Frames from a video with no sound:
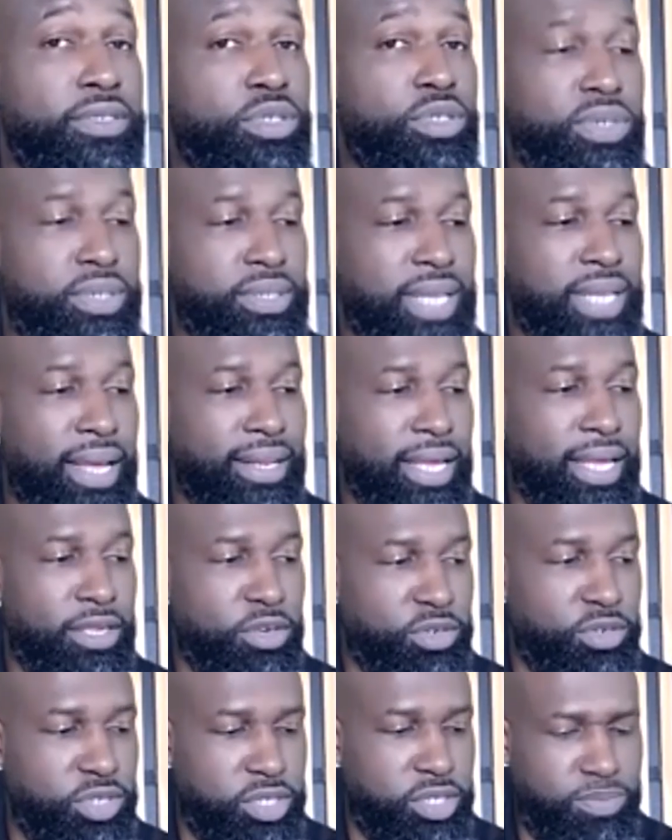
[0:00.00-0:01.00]
So it's not like
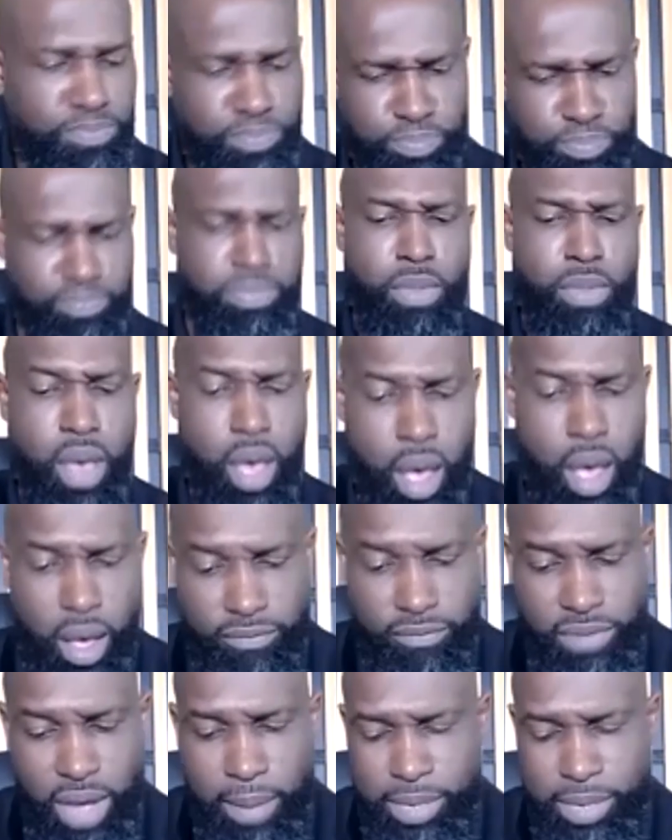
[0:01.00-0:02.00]
you're just
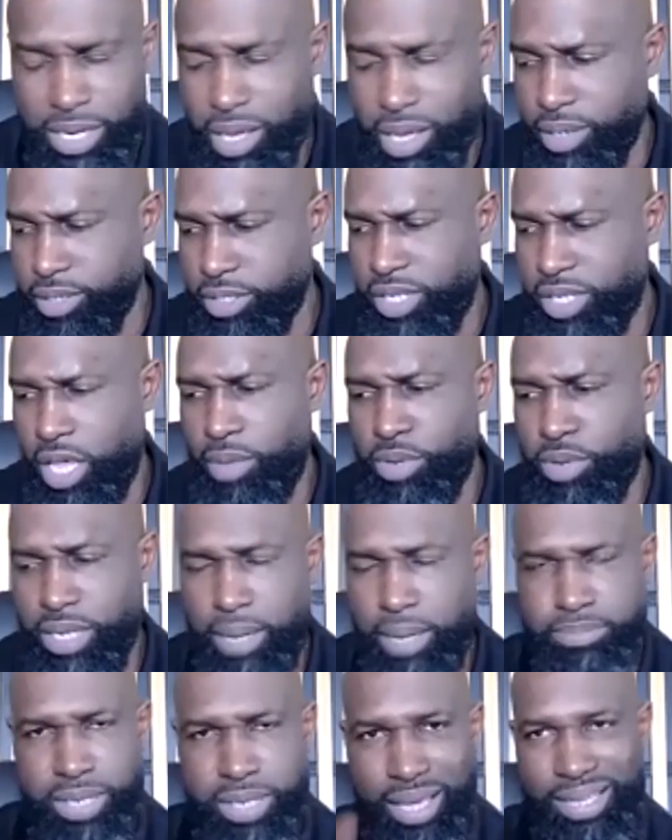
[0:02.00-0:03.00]
vomiting on the table and
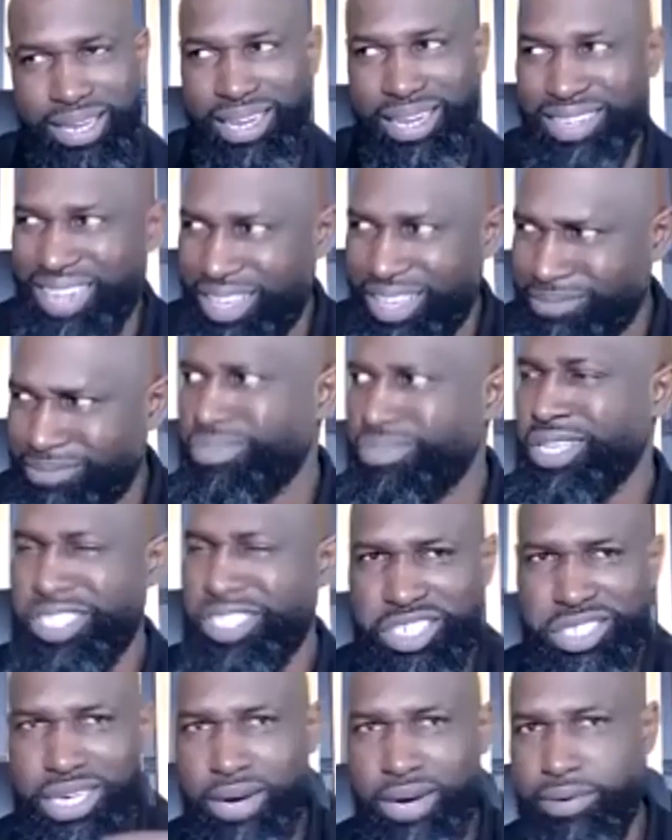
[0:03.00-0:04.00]
I'm taking that and like
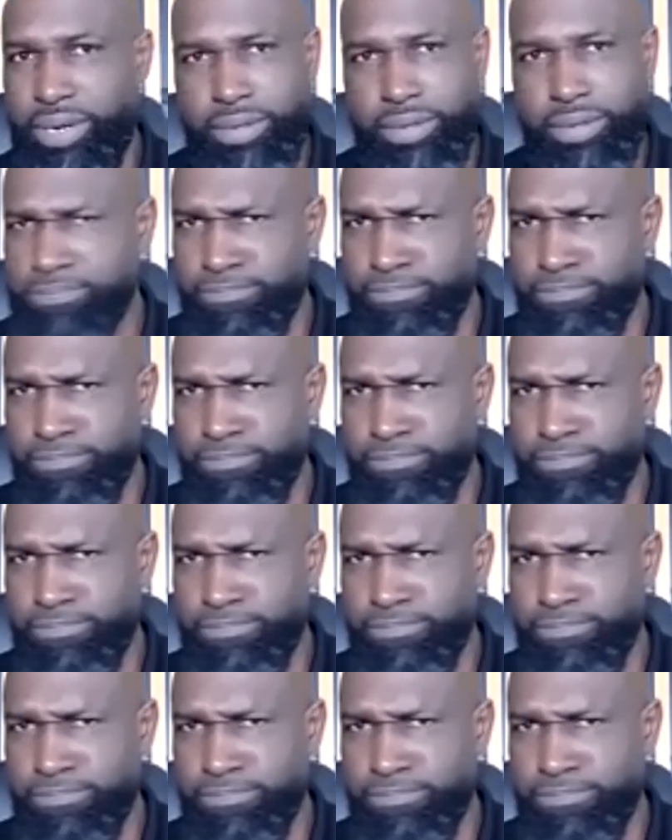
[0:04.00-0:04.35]
sharing it.